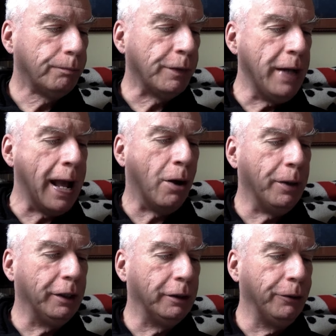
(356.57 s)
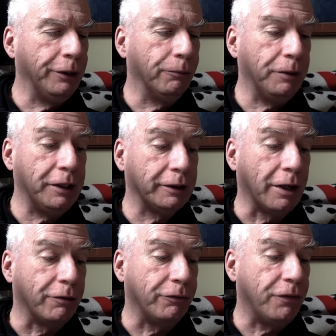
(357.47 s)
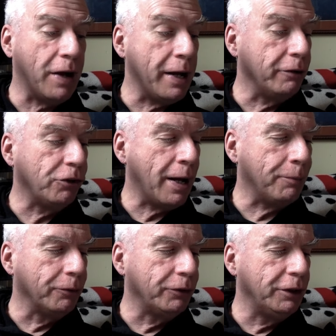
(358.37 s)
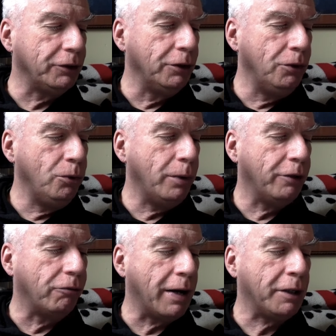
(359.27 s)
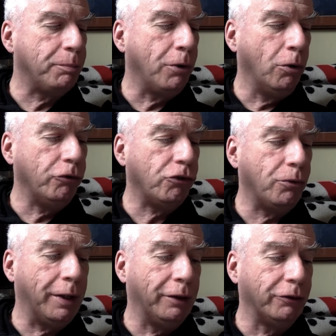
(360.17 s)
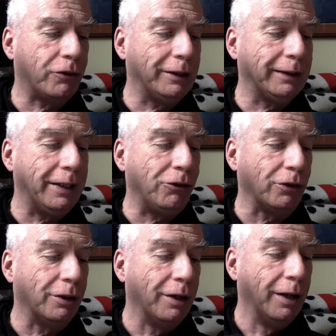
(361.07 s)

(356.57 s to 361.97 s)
Now, including the rediscovered final chapters, this new and direct Polish to English translation